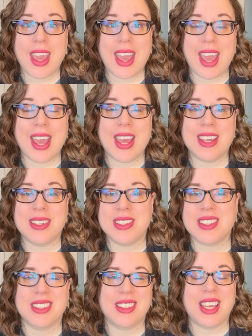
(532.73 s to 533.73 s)
and
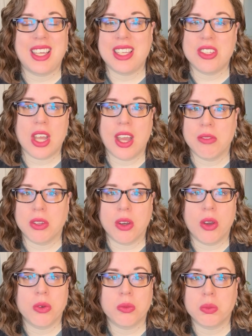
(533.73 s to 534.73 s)
they each have their
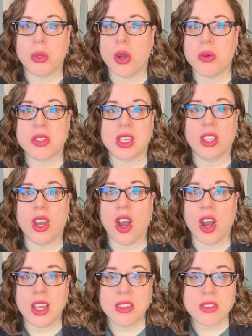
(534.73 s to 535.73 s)
own pros and
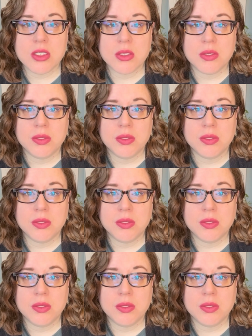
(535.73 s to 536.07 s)
cons.